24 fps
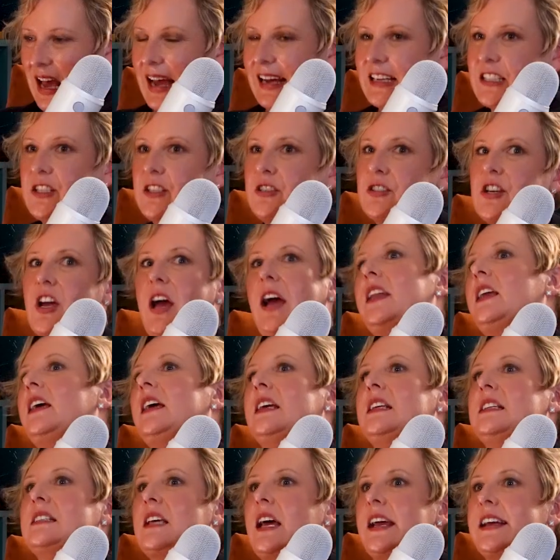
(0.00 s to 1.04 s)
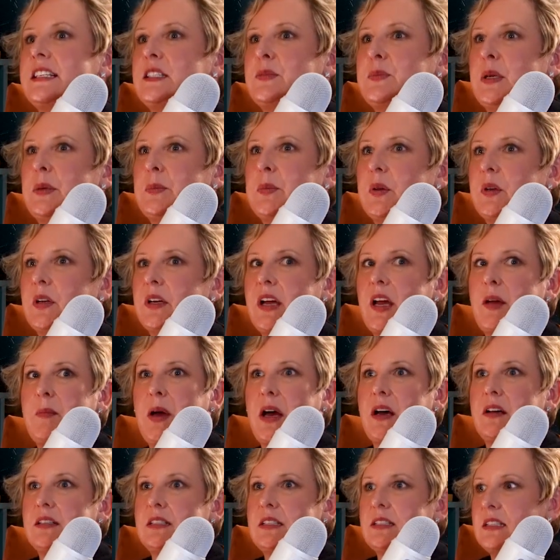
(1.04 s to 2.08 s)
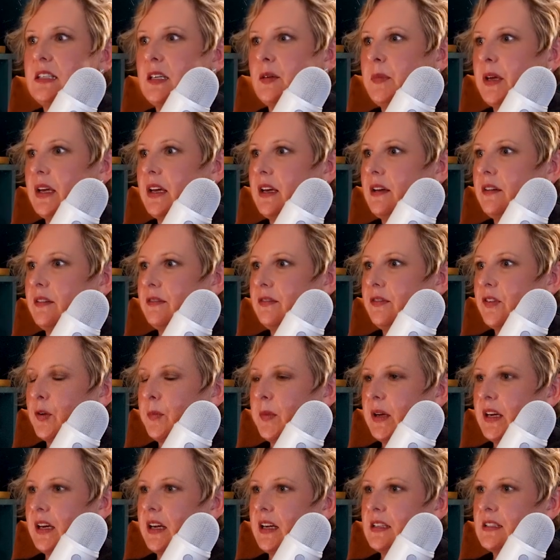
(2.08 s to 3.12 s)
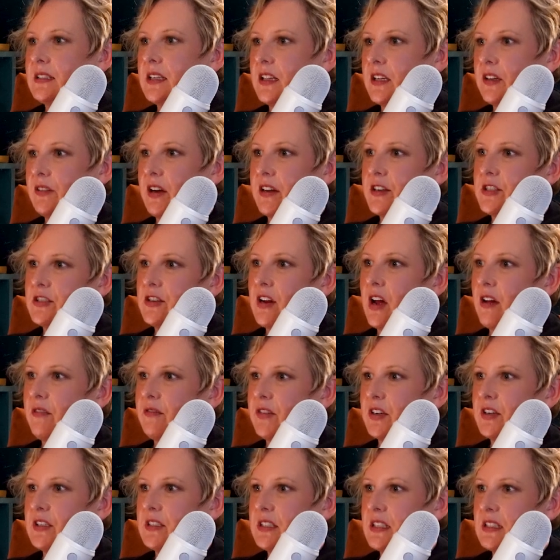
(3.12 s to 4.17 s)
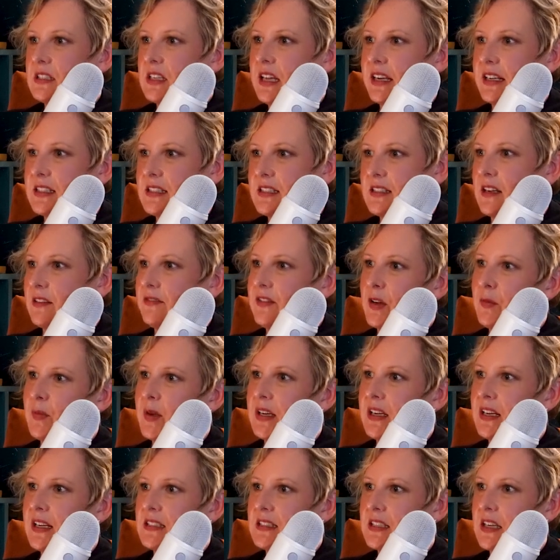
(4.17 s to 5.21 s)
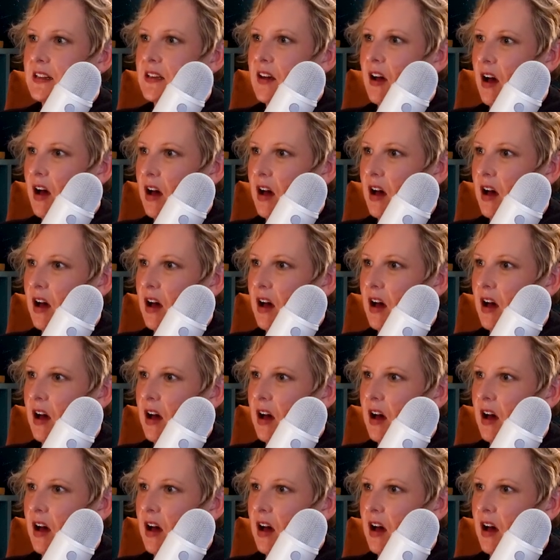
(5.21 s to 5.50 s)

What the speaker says: I do try to entice people to come out and see me for meetings at the restaurant versus like stuffy meetings at the